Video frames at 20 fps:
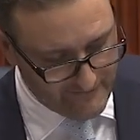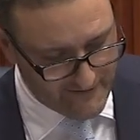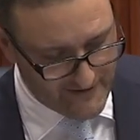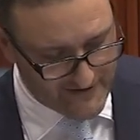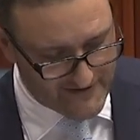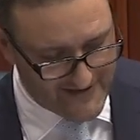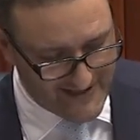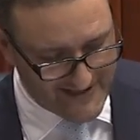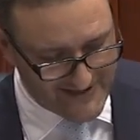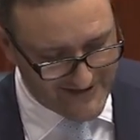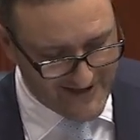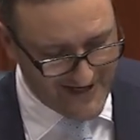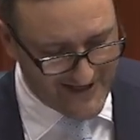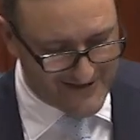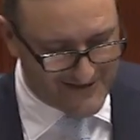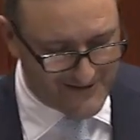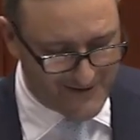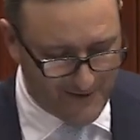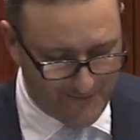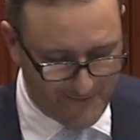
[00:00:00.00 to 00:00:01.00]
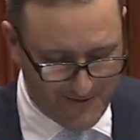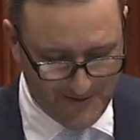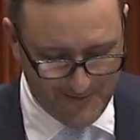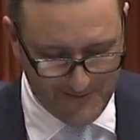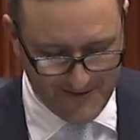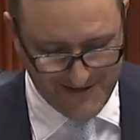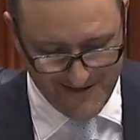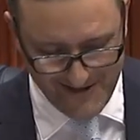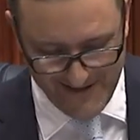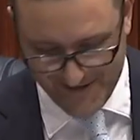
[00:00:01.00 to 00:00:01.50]
for the success of
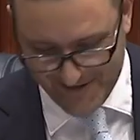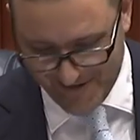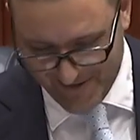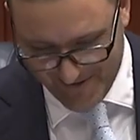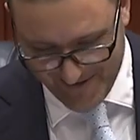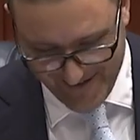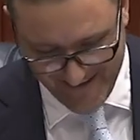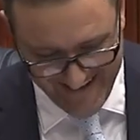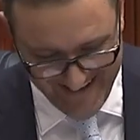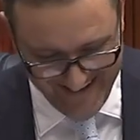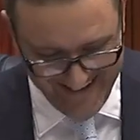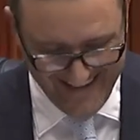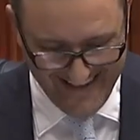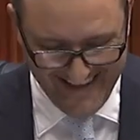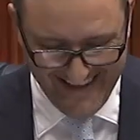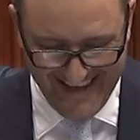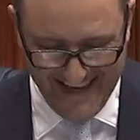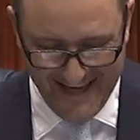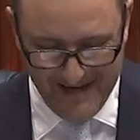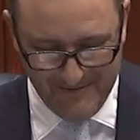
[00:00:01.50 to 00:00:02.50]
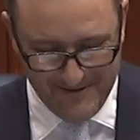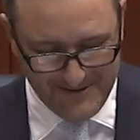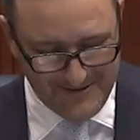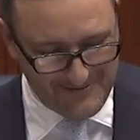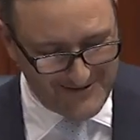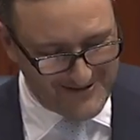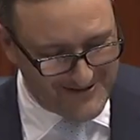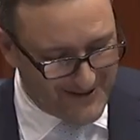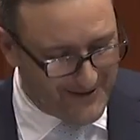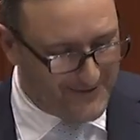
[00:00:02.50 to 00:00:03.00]
Pilbara Cities, uh,
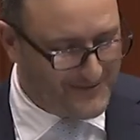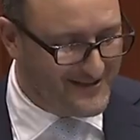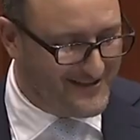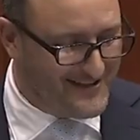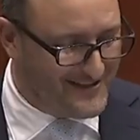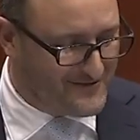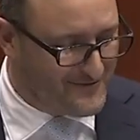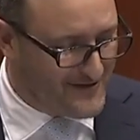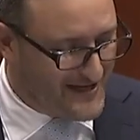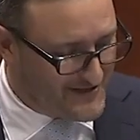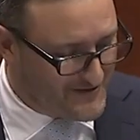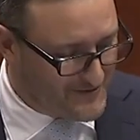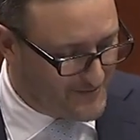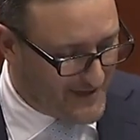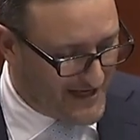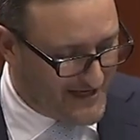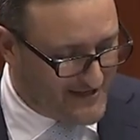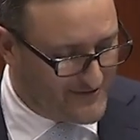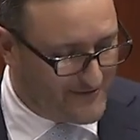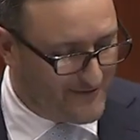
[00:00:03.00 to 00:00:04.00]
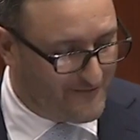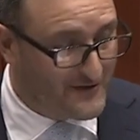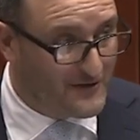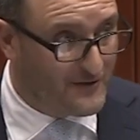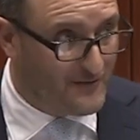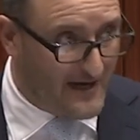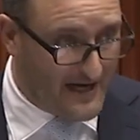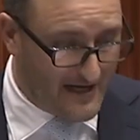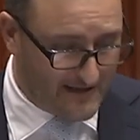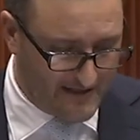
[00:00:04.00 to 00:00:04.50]
which resulted in the transformation of
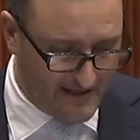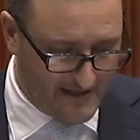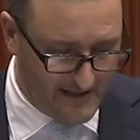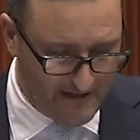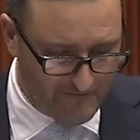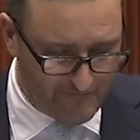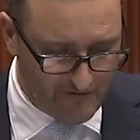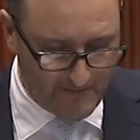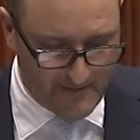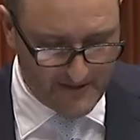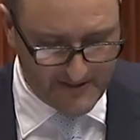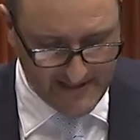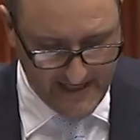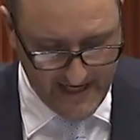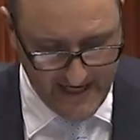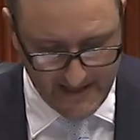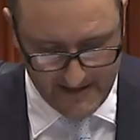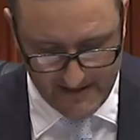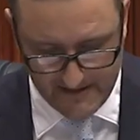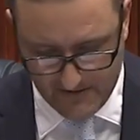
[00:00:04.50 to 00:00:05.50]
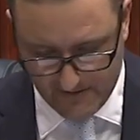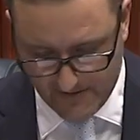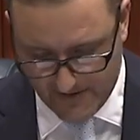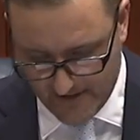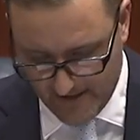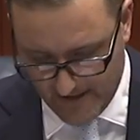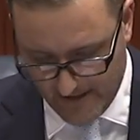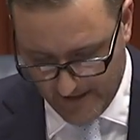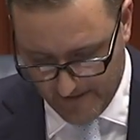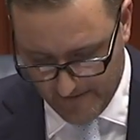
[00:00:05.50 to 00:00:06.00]
Karratha from a town into
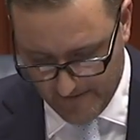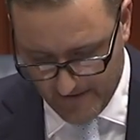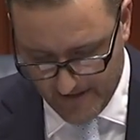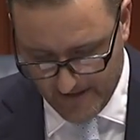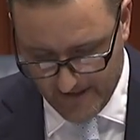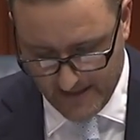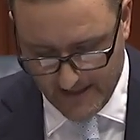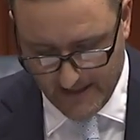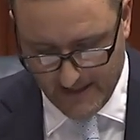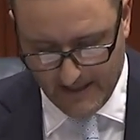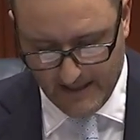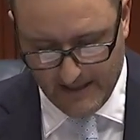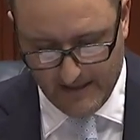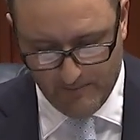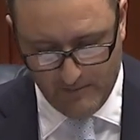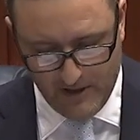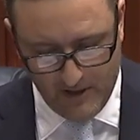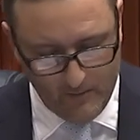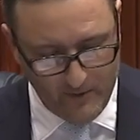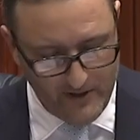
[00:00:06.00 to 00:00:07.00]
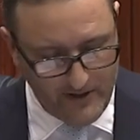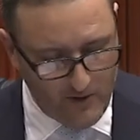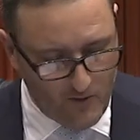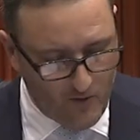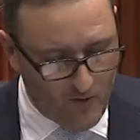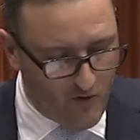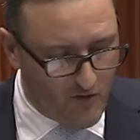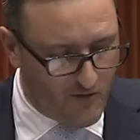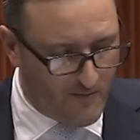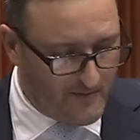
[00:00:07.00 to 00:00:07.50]
a city. But we
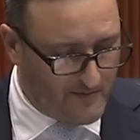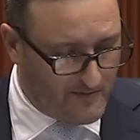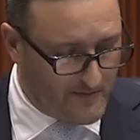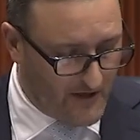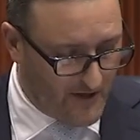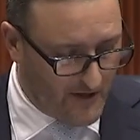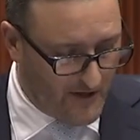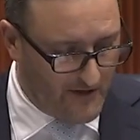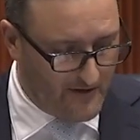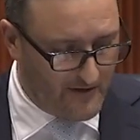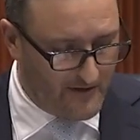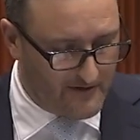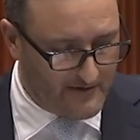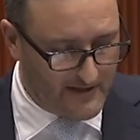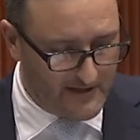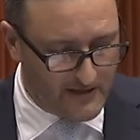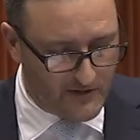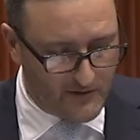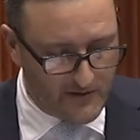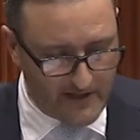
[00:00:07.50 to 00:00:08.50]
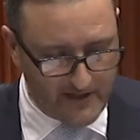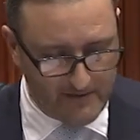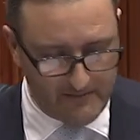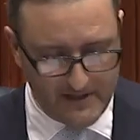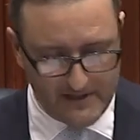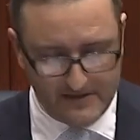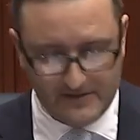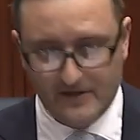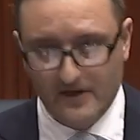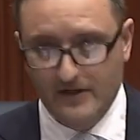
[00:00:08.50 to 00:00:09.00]
all know that the credit
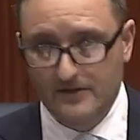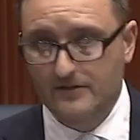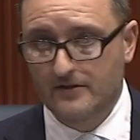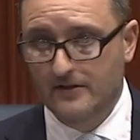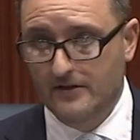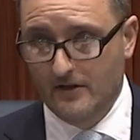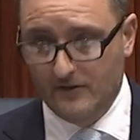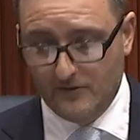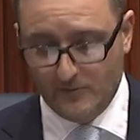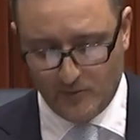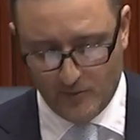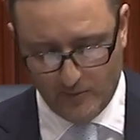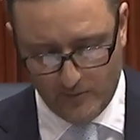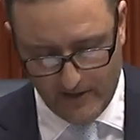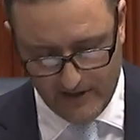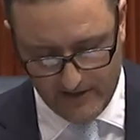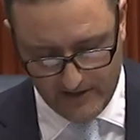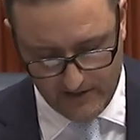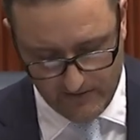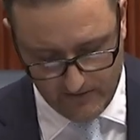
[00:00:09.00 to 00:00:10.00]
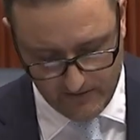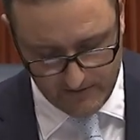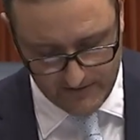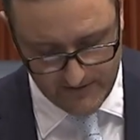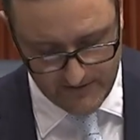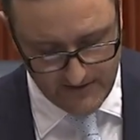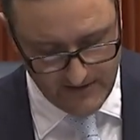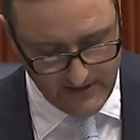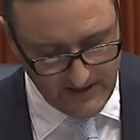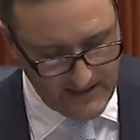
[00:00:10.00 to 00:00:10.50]
must go to the Honourable Brenda
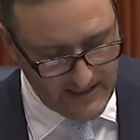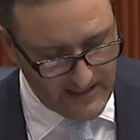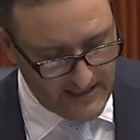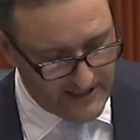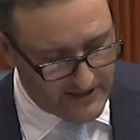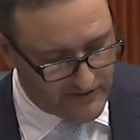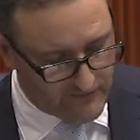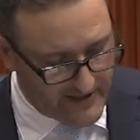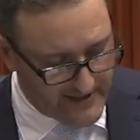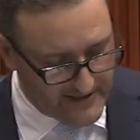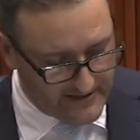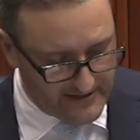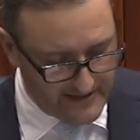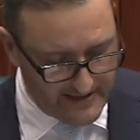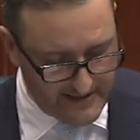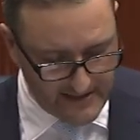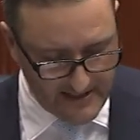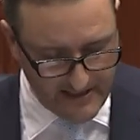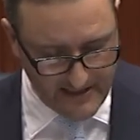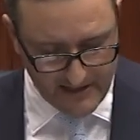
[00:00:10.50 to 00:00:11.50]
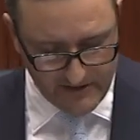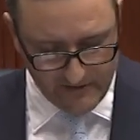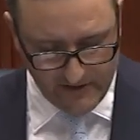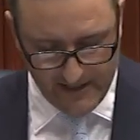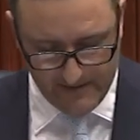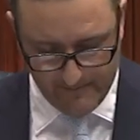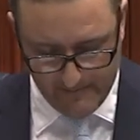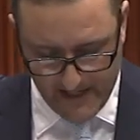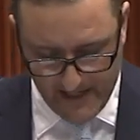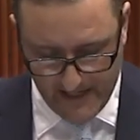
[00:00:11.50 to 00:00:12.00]
Grylls, a great leader, a
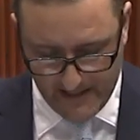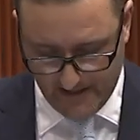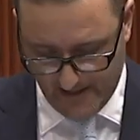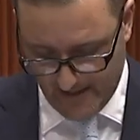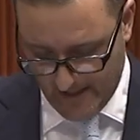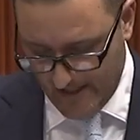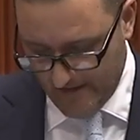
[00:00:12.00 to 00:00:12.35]
great mate,